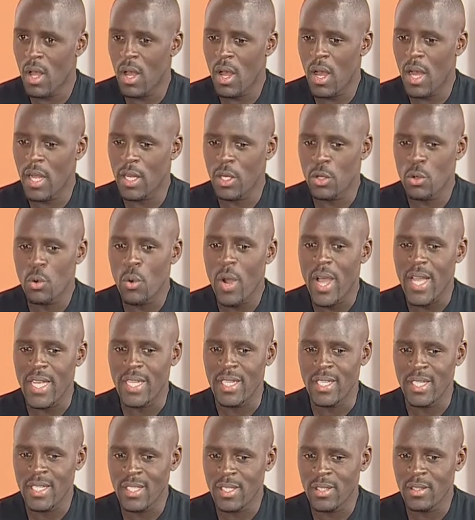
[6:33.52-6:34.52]
and who are in
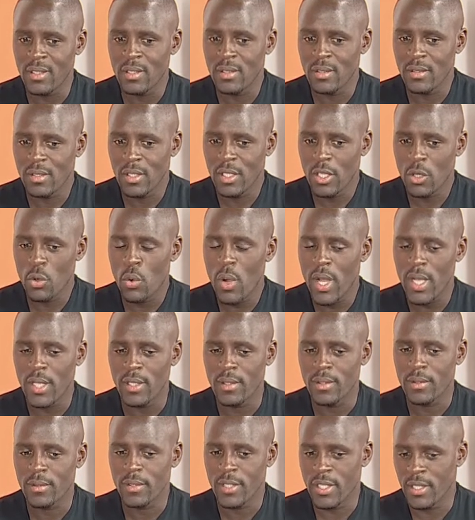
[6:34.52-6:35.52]
need, who are
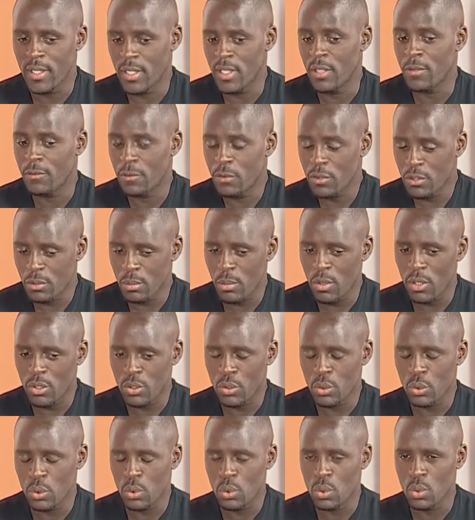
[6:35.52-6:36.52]
in football
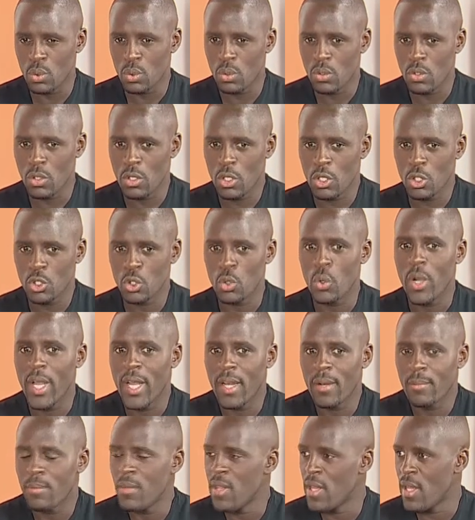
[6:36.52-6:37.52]
to
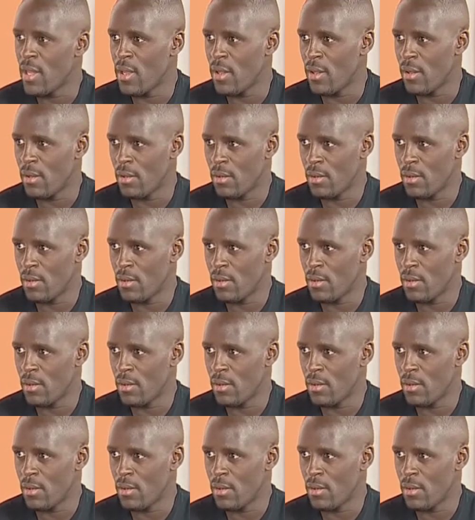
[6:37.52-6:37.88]
help the